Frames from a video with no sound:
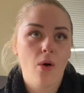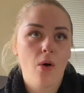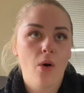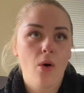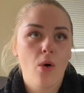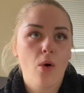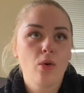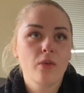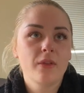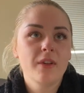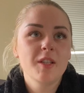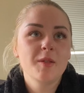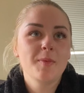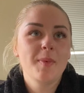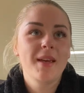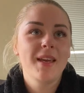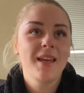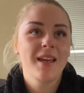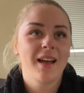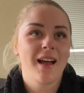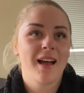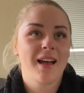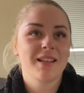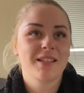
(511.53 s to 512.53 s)
all that's
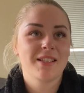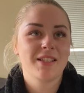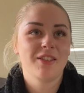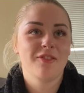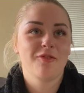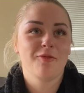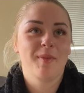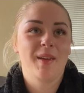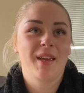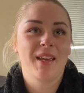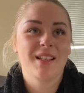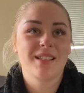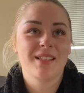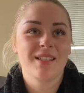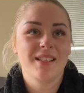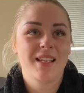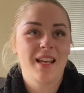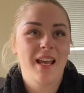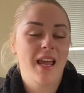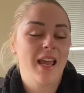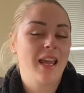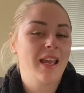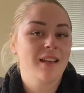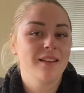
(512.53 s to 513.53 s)
being asked of me is to
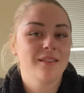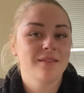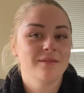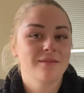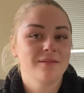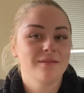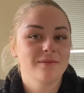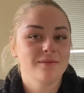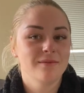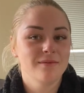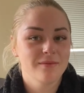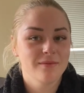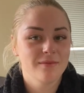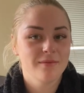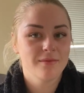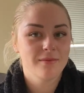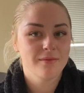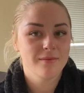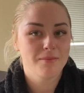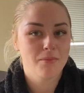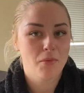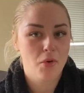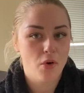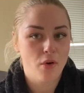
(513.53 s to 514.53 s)
eat
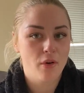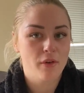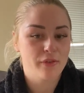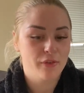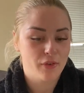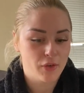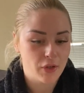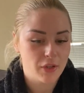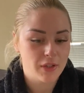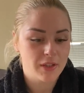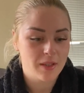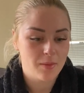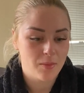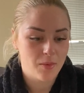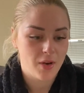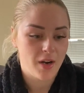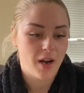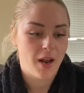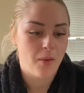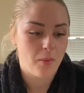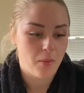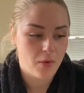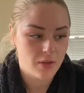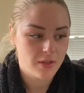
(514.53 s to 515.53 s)
more food than what
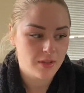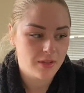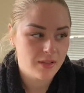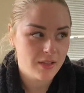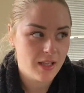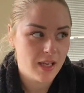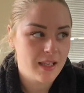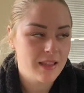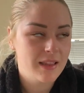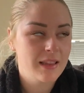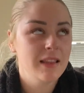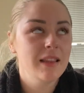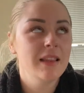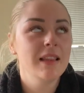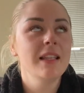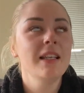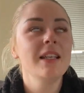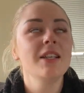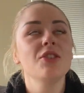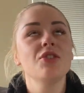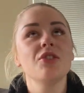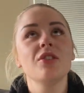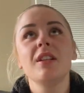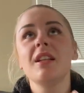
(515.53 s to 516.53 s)
I was. Like,
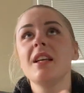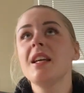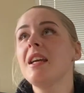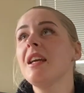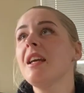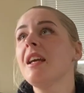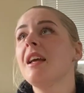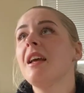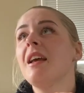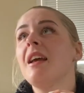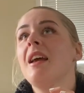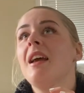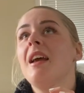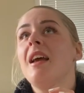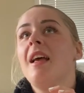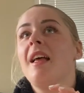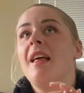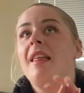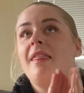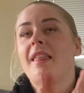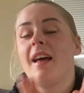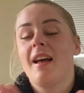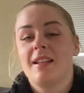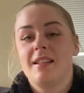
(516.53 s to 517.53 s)
literally,
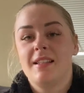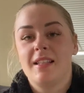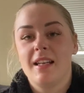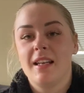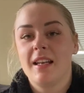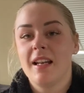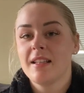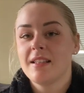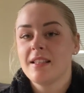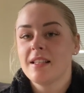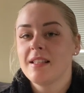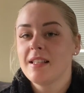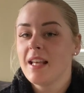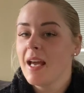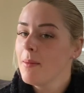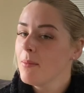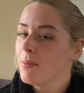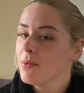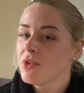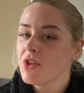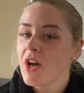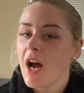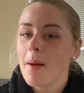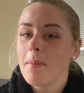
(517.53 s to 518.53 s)
that's it. It's the
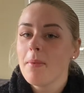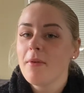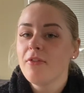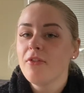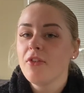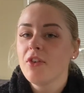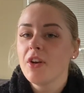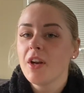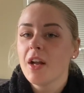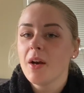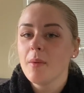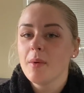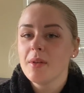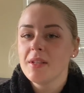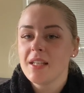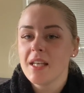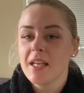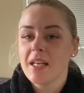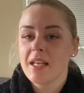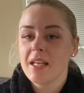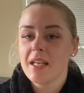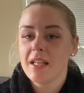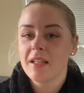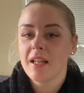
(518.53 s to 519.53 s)
same type of food I was
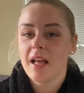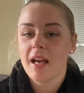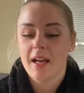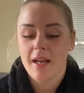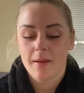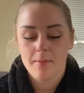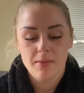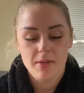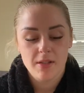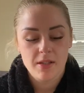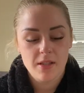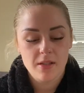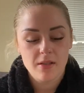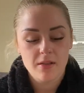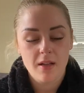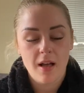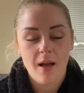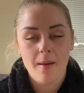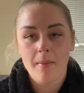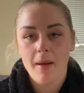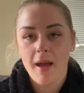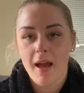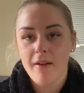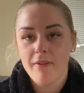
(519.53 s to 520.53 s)
eating. Like,
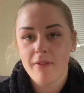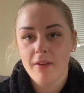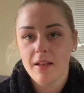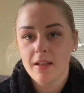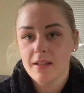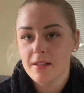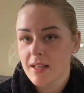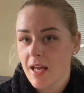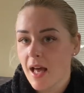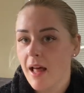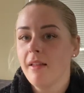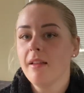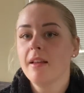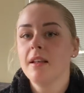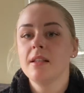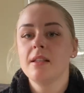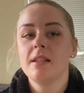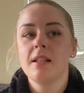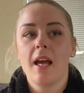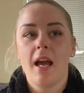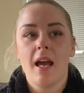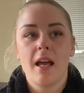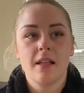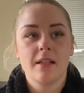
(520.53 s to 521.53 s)
I'm having
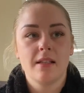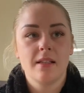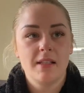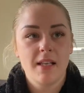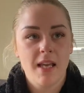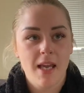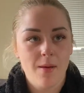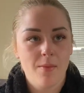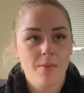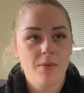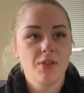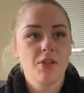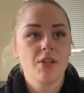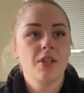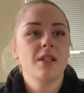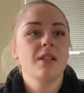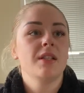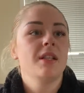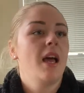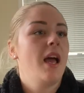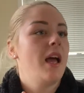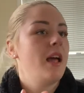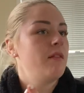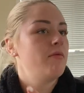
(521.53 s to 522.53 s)
salads and sandwiches
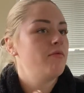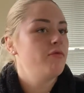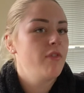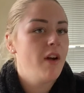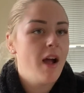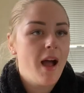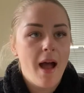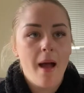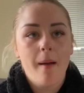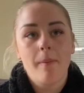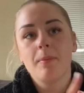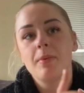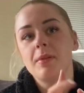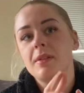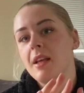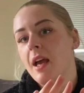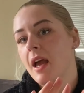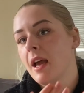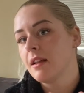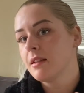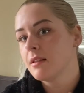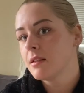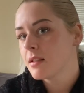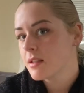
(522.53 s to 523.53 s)
and wraps
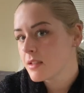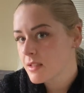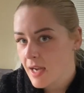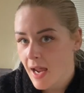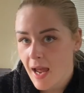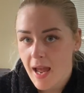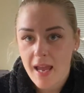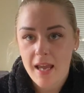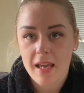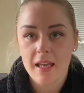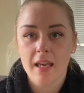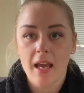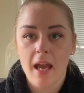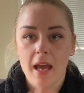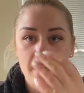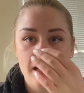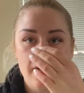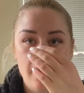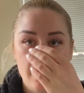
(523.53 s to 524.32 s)
and steak and